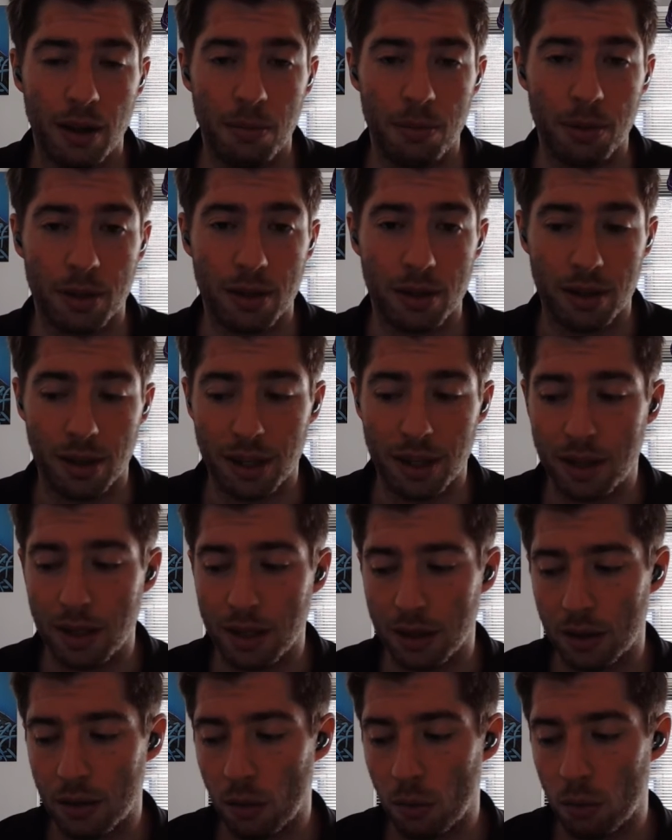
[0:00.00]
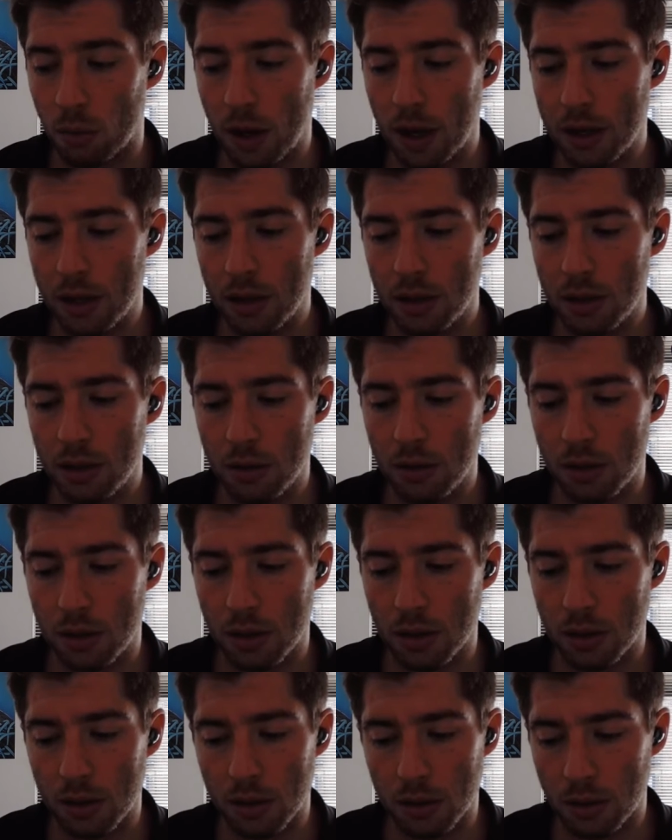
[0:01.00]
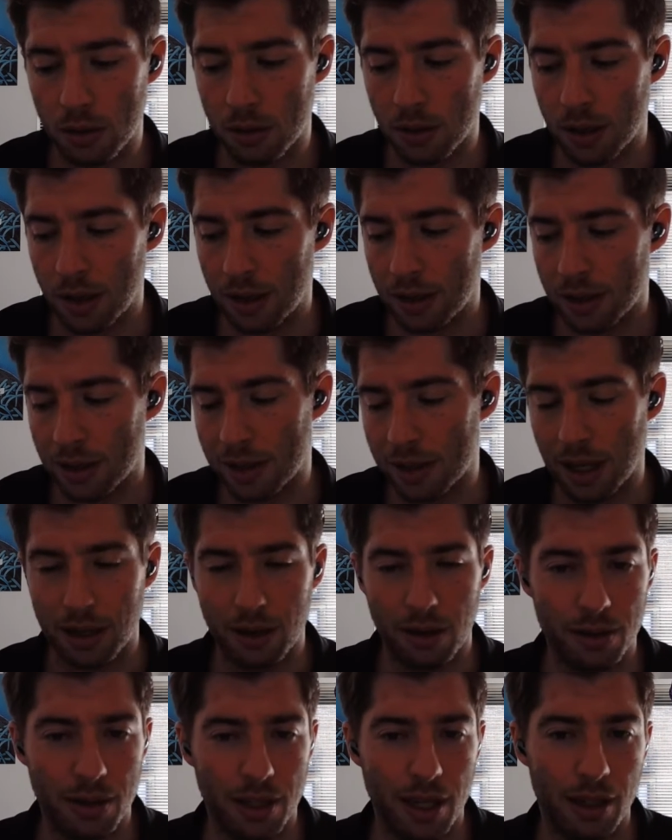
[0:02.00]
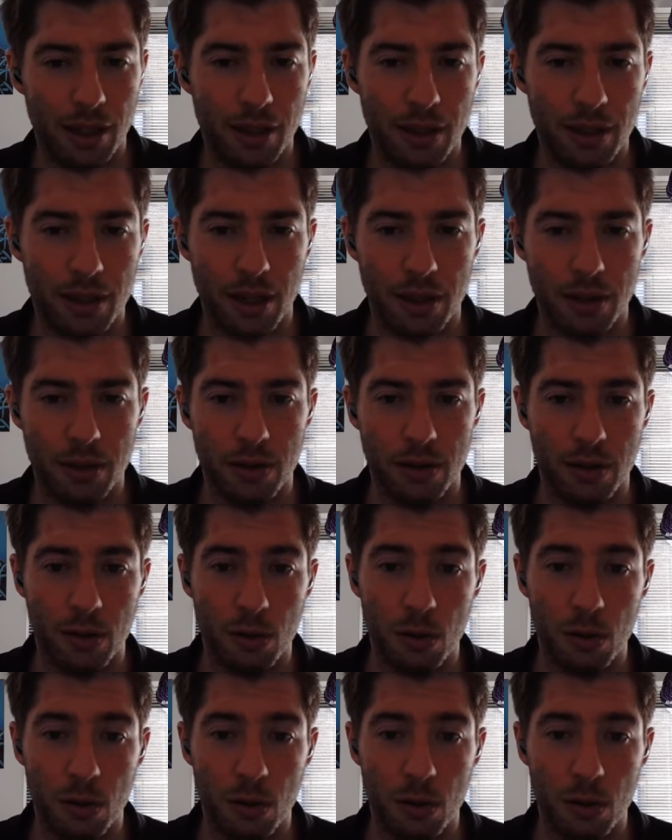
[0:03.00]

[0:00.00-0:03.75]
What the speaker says: because I think when you do standalone technique sessions,